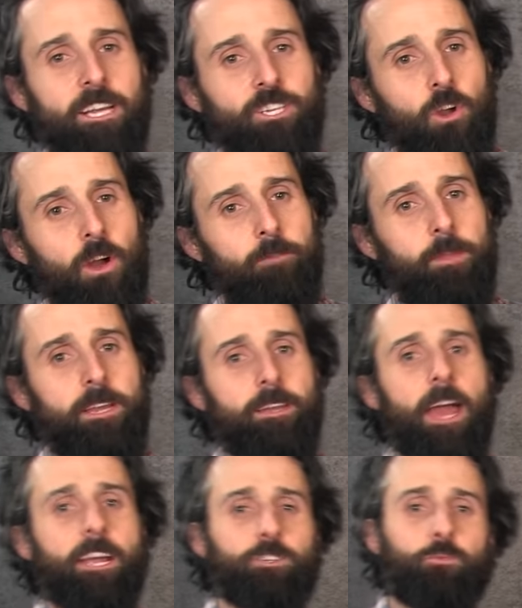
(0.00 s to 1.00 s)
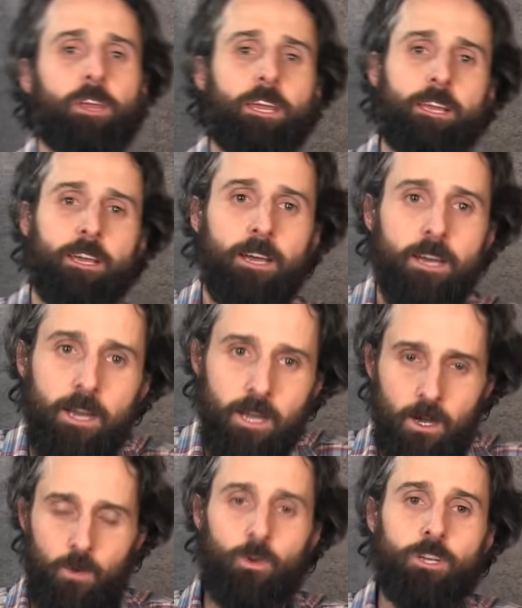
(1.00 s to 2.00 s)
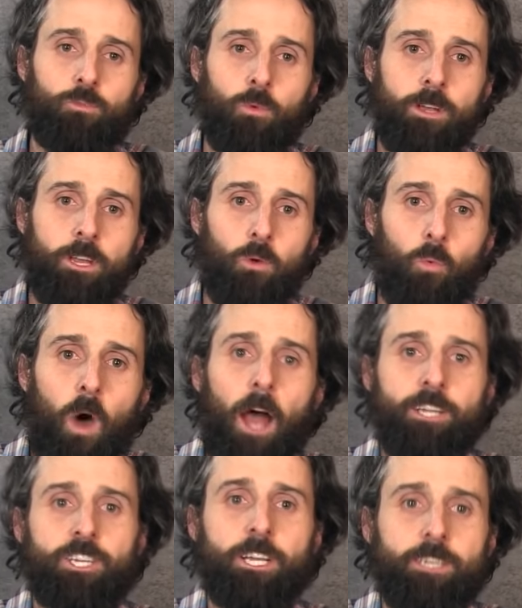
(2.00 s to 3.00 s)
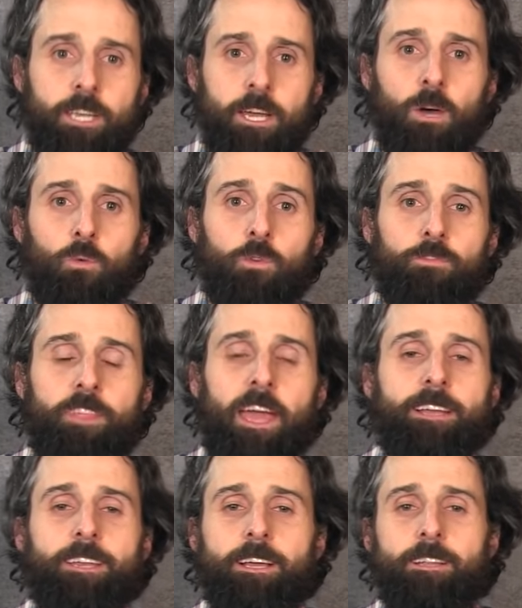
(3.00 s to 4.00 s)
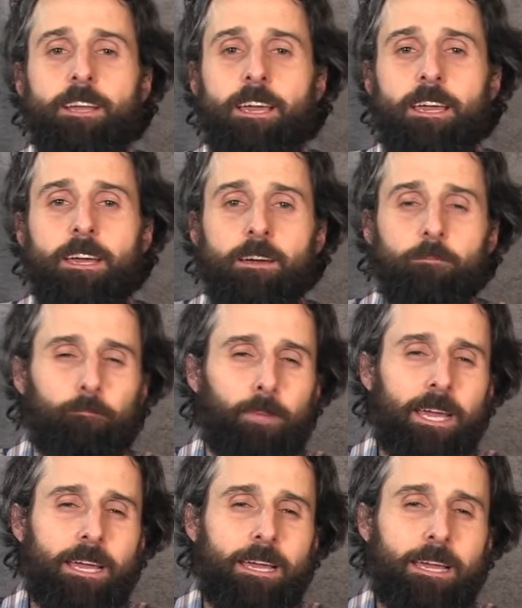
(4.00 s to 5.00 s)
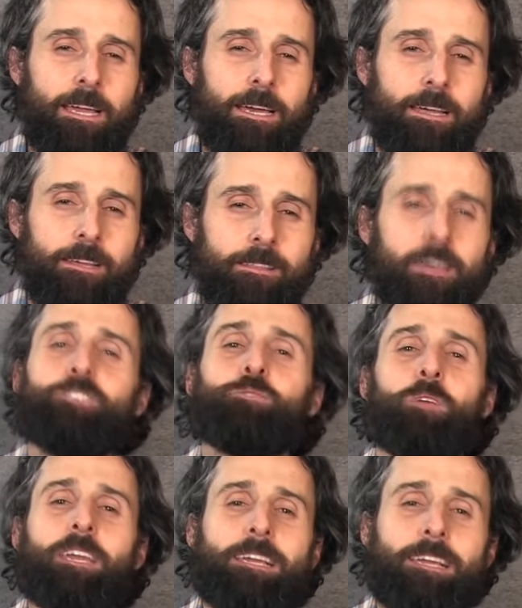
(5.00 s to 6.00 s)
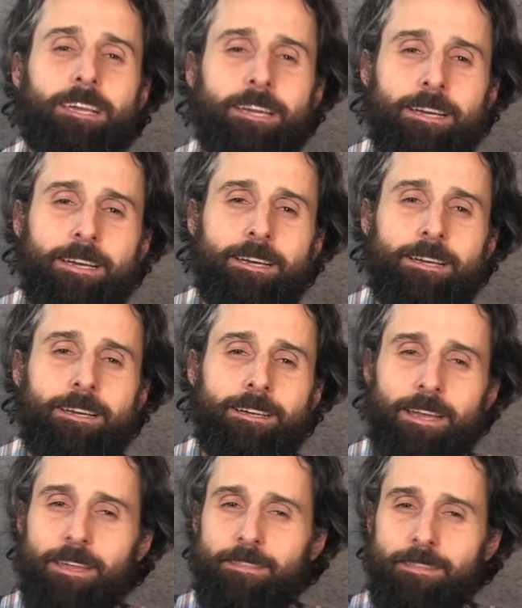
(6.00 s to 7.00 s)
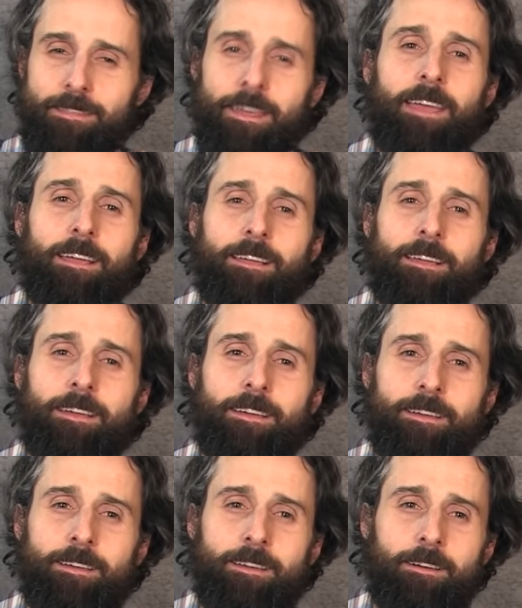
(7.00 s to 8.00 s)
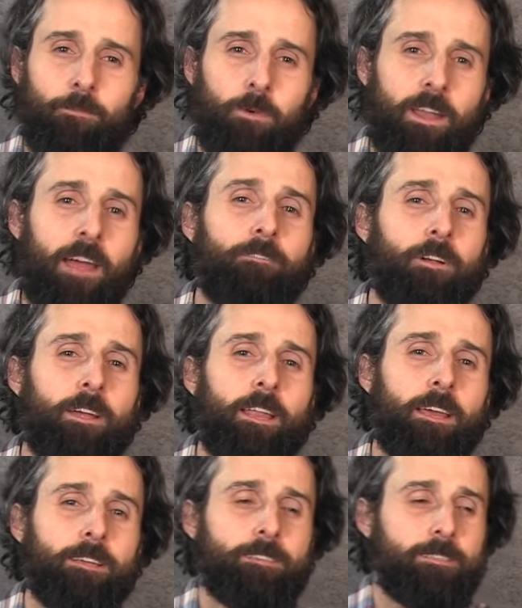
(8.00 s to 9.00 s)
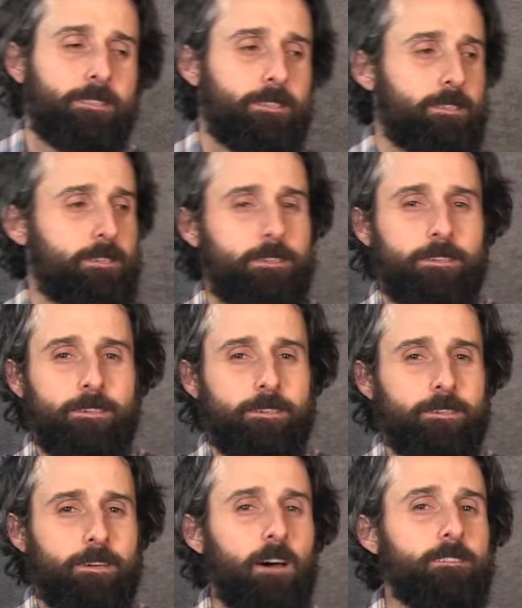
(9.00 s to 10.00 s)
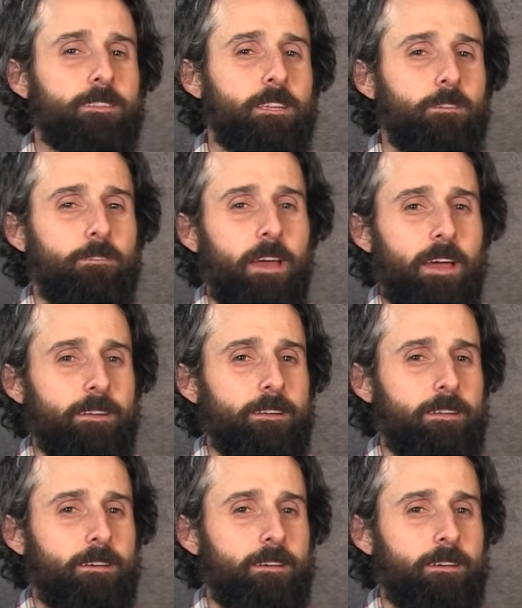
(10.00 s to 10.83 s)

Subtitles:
Join me next week, which when you watch it, will technically be this week, I think. Whenever it is, I'll see you then.